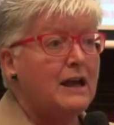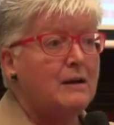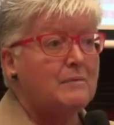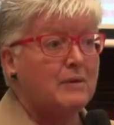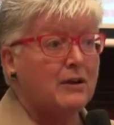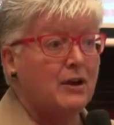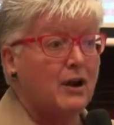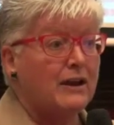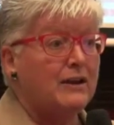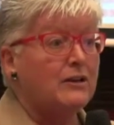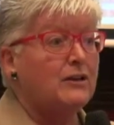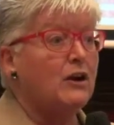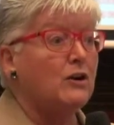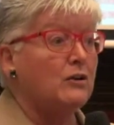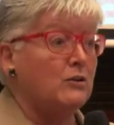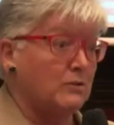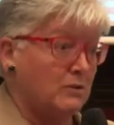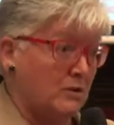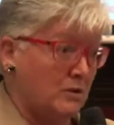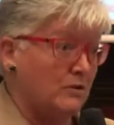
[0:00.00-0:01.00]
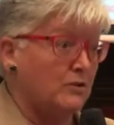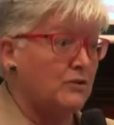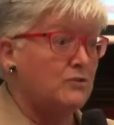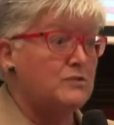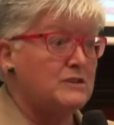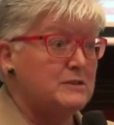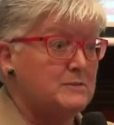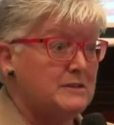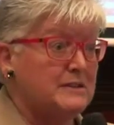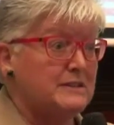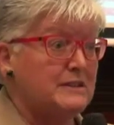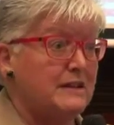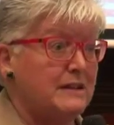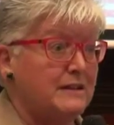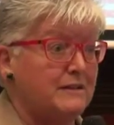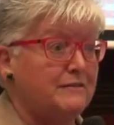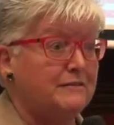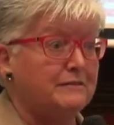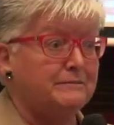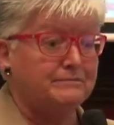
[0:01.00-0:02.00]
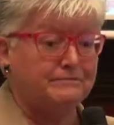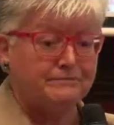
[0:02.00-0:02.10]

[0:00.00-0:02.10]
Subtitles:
But I go on the Christmas Eve